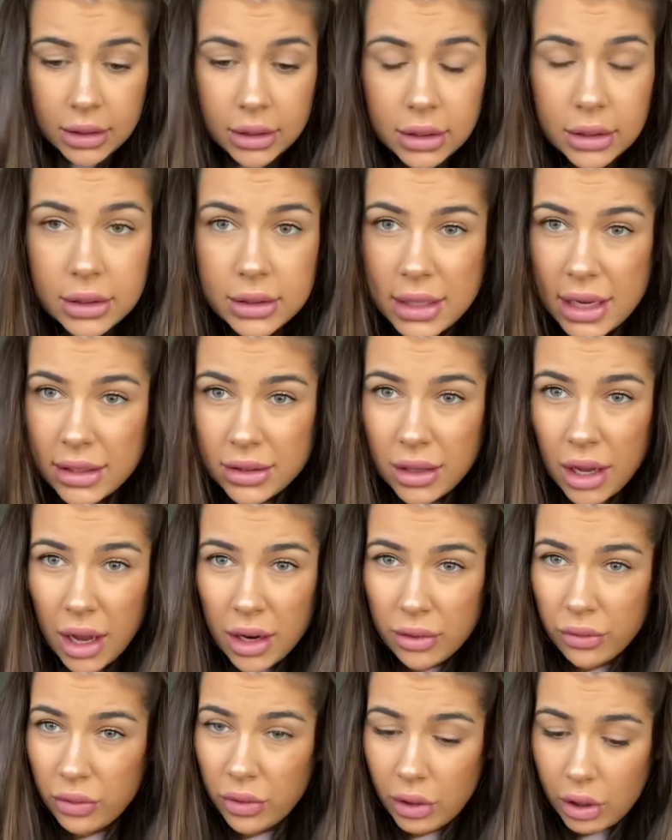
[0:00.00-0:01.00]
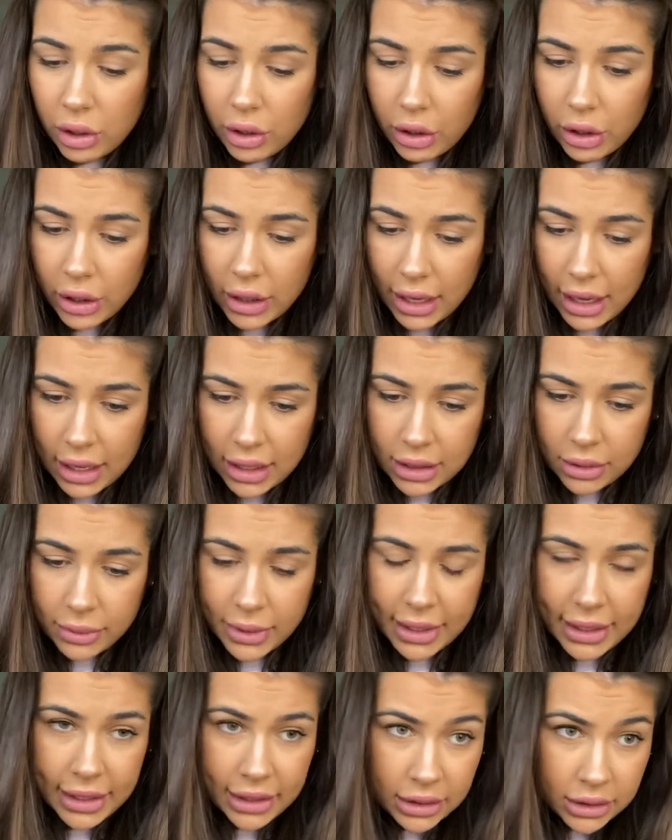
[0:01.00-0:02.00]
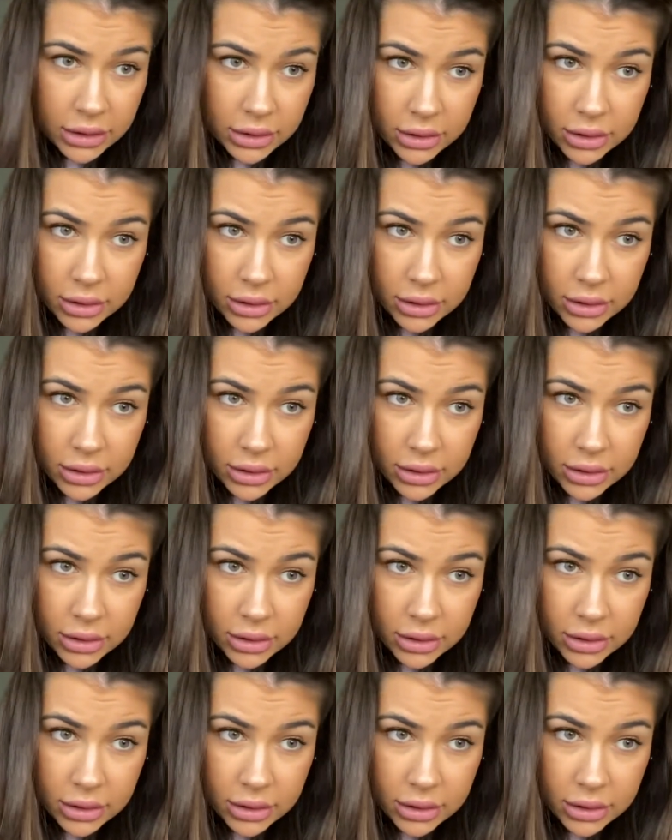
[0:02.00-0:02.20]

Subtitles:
because that's kind of the look anyway.